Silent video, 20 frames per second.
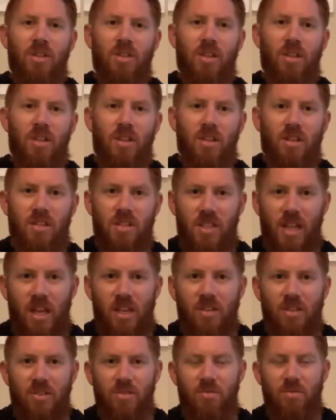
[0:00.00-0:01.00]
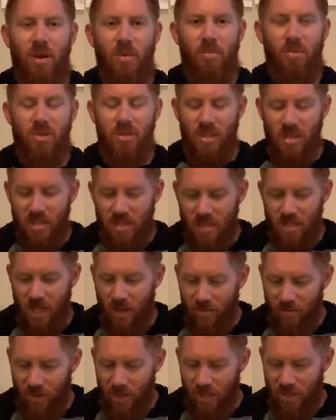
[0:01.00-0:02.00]
that the sandals represent
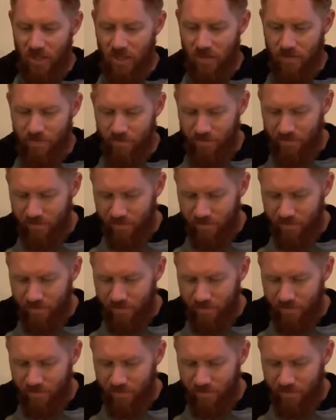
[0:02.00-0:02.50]
salvation.